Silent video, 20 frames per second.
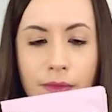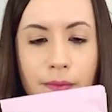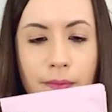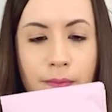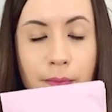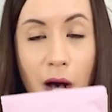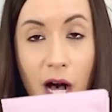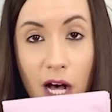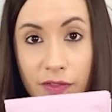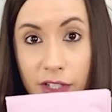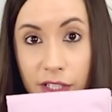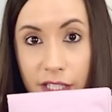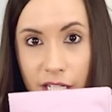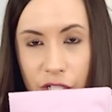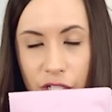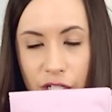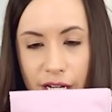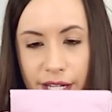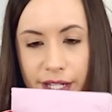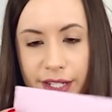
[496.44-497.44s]

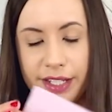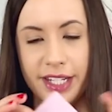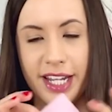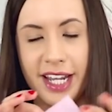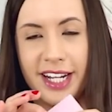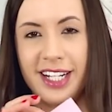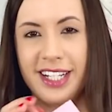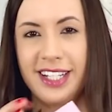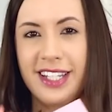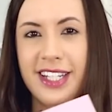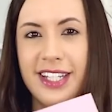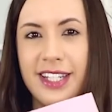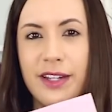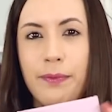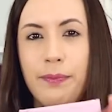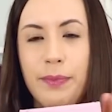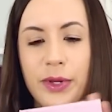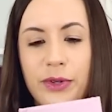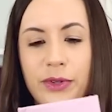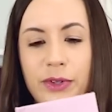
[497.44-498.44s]
Mauvelous, and it's this
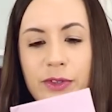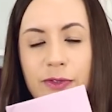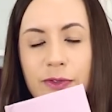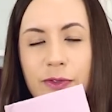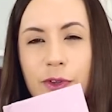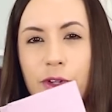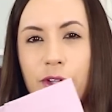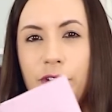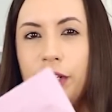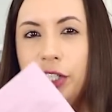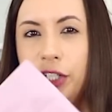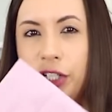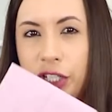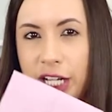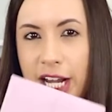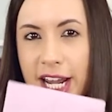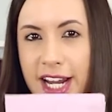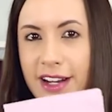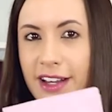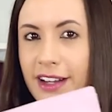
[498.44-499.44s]
beautiful
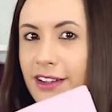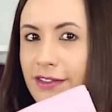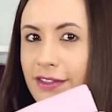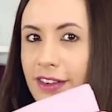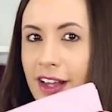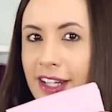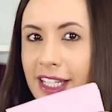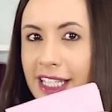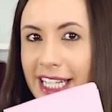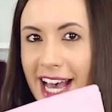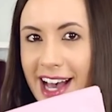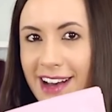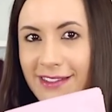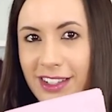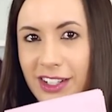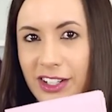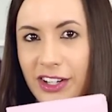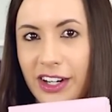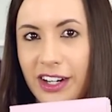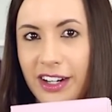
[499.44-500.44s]
shade of
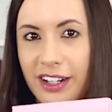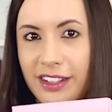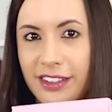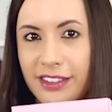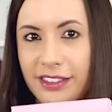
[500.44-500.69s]
lavender.